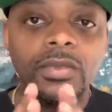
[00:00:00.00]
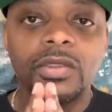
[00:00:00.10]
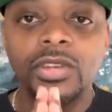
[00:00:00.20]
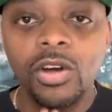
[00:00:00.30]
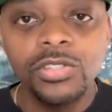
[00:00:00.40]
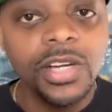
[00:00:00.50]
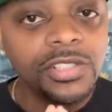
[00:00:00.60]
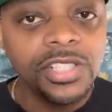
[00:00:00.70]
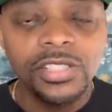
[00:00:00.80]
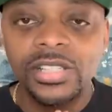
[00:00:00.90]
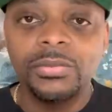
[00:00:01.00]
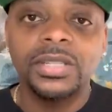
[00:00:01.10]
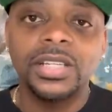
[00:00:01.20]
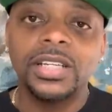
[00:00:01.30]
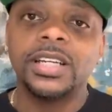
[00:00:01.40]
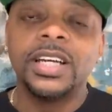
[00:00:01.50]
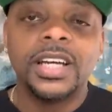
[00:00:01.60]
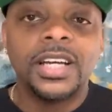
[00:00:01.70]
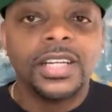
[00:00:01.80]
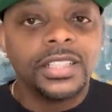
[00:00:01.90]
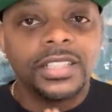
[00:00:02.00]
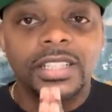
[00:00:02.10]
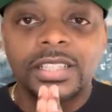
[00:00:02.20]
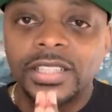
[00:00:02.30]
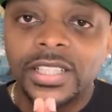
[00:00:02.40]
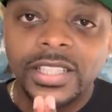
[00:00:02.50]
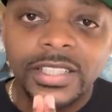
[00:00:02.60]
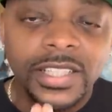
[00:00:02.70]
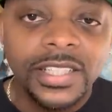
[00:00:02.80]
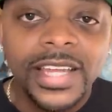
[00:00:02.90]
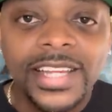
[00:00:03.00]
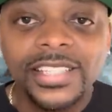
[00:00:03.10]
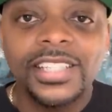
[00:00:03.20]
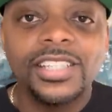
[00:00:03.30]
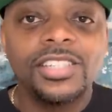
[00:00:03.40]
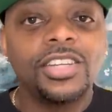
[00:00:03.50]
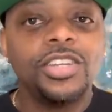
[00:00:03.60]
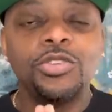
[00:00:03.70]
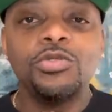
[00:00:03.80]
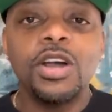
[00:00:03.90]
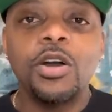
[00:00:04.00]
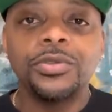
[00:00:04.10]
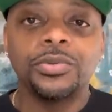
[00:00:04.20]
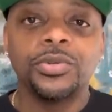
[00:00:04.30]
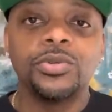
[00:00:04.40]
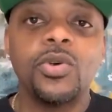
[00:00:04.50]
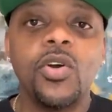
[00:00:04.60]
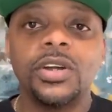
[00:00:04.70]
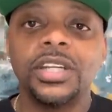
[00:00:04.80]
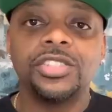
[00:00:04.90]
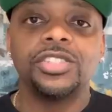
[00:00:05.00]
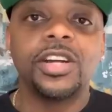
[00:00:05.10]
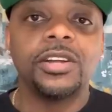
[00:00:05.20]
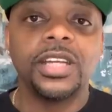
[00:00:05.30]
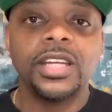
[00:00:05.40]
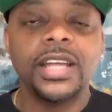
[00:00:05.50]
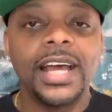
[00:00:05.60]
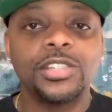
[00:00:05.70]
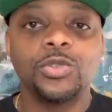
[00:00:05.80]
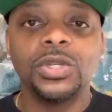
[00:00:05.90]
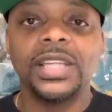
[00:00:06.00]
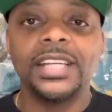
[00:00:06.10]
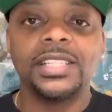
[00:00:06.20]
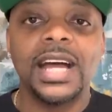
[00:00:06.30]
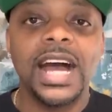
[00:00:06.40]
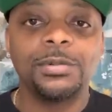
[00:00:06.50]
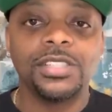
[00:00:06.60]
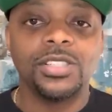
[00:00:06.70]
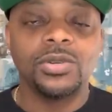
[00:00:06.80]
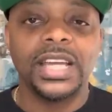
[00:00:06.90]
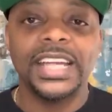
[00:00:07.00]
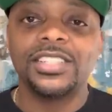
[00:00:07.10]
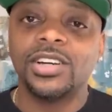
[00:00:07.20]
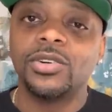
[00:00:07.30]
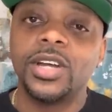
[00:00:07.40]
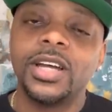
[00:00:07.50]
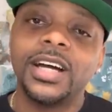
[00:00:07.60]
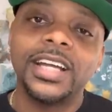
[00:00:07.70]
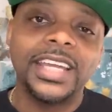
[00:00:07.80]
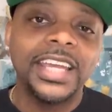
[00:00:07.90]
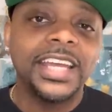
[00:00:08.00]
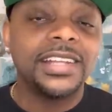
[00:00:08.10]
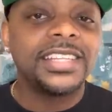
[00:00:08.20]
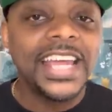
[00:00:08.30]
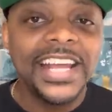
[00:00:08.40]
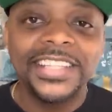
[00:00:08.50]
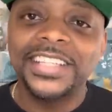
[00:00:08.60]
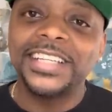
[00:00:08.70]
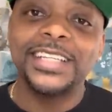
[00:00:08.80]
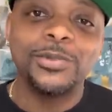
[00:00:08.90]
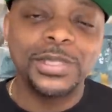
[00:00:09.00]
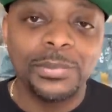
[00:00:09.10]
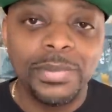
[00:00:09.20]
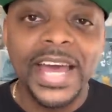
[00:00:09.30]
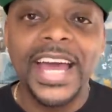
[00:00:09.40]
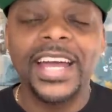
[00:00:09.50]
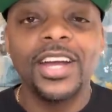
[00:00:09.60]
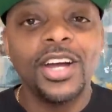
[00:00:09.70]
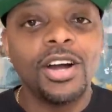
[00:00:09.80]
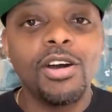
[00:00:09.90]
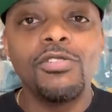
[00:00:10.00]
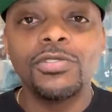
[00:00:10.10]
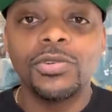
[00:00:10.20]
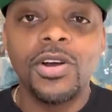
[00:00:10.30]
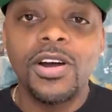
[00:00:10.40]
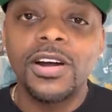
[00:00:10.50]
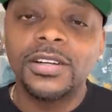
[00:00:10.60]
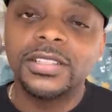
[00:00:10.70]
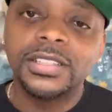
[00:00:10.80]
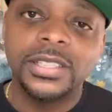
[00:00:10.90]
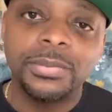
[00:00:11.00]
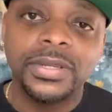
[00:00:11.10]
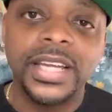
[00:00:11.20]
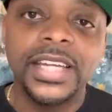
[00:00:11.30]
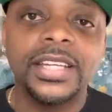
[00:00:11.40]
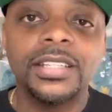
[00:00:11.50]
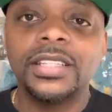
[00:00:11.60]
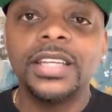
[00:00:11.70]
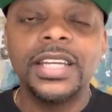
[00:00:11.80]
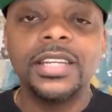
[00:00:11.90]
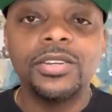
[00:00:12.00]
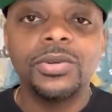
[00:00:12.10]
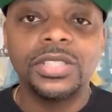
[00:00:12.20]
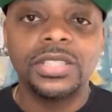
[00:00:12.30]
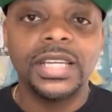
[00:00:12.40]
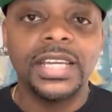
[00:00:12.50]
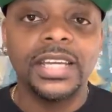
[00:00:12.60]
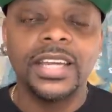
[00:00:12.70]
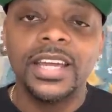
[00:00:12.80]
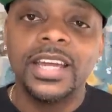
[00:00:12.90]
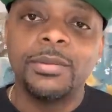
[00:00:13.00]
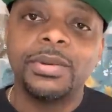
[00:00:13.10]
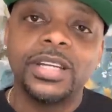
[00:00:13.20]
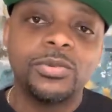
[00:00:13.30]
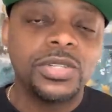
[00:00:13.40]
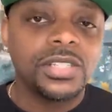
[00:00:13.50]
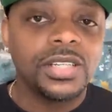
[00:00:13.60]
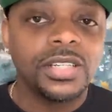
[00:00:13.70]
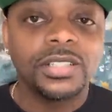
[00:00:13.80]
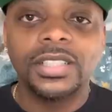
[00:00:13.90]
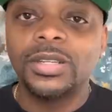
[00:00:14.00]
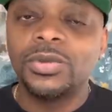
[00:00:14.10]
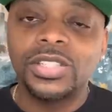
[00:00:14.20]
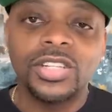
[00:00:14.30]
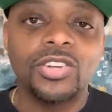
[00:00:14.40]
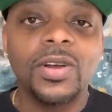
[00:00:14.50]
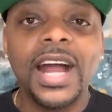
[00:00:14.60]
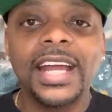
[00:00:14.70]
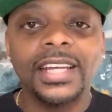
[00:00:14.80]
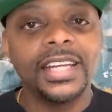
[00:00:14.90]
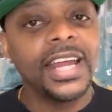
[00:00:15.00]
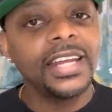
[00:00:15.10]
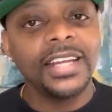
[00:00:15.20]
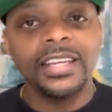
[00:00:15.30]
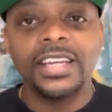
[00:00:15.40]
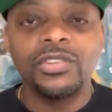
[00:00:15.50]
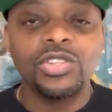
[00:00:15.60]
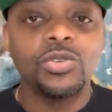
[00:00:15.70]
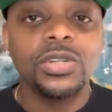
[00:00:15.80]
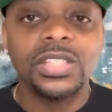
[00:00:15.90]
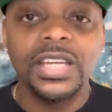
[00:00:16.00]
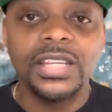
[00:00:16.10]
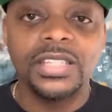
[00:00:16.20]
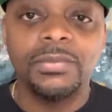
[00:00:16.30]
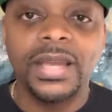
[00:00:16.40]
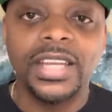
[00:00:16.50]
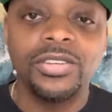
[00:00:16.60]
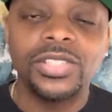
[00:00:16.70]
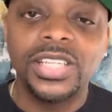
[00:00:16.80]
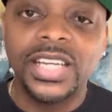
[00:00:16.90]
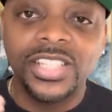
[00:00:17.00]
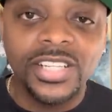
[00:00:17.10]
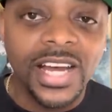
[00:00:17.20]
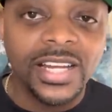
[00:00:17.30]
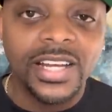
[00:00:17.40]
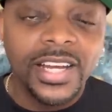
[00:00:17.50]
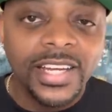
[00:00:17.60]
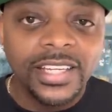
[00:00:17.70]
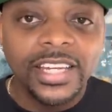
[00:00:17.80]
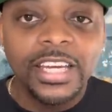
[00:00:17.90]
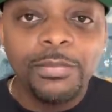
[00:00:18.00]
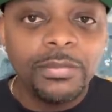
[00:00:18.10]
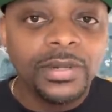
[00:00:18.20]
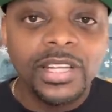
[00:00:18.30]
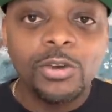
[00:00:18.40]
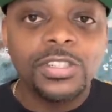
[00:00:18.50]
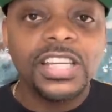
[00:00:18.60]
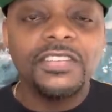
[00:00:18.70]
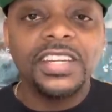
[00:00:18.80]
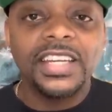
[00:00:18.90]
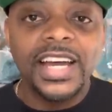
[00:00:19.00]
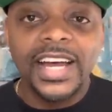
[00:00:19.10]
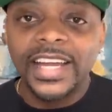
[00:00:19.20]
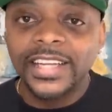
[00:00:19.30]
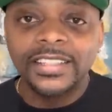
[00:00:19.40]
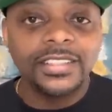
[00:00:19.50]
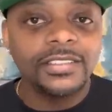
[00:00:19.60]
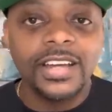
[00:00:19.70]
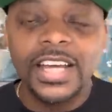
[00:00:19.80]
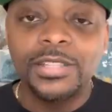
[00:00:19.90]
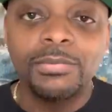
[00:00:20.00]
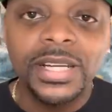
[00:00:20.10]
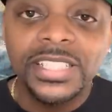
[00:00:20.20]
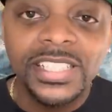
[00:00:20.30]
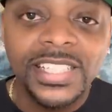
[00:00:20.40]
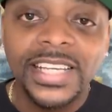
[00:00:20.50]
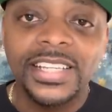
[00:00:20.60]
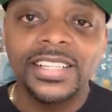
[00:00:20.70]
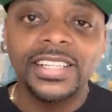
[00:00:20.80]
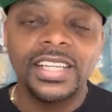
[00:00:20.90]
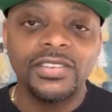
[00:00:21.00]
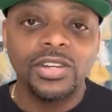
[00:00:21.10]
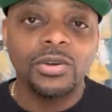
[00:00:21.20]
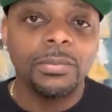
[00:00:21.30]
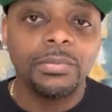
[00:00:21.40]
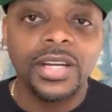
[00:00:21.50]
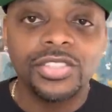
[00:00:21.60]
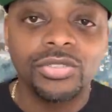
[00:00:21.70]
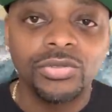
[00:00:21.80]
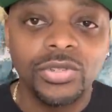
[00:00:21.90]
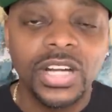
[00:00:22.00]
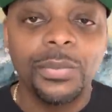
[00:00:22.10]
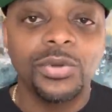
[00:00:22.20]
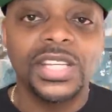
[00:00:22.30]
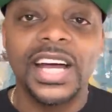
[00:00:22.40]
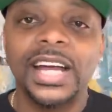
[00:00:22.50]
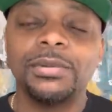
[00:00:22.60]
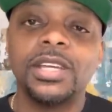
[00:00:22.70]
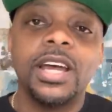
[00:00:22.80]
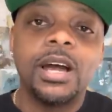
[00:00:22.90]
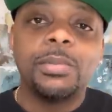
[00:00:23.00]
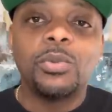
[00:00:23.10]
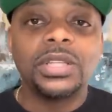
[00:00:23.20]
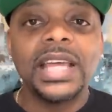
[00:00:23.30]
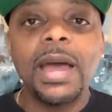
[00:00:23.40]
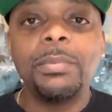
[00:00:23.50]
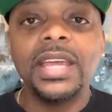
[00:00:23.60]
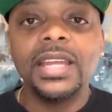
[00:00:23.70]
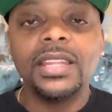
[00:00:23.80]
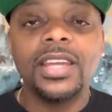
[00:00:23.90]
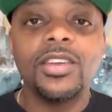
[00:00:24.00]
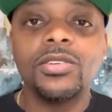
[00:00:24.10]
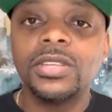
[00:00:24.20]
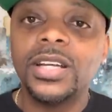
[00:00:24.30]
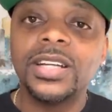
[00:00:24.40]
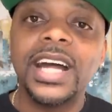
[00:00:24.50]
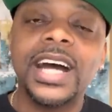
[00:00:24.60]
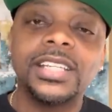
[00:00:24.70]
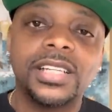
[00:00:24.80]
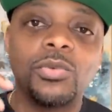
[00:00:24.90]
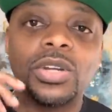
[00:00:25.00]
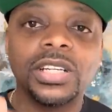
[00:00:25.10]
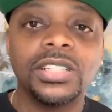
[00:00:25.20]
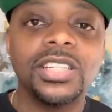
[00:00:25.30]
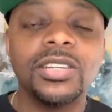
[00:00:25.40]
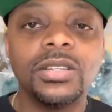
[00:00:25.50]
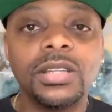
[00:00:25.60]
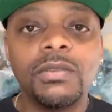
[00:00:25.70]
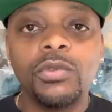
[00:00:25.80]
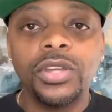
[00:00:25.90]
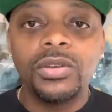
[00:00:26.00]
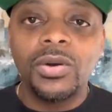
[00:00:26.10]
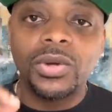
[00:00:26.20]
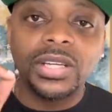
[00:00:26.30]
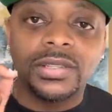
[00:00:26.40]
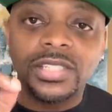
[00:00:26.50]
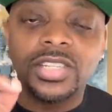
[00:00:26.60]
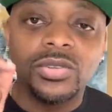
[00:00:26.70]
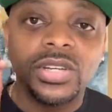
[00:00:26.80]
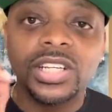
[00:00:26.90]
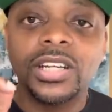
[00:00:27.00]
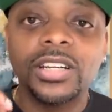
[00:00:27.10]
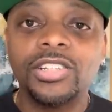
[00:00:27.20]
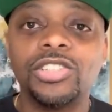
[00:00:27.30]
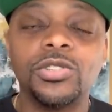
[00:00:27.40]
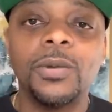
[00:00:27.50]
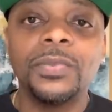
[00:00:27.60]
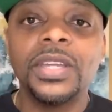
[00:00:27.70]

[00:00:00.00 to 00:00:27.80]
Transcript: Those are just some of the lessons you go through on this journey as it relates to options, okay? So again, take the good with the bad. Overall, the play did do its thing, but it was a grind. They didn't give it to us easy, man. You see, they try to keep it below 79 as much as they could, even though it bust through a couple times. But with that being neither here nor there, guys, I want to continue to love on you. I want to continue to encourage you.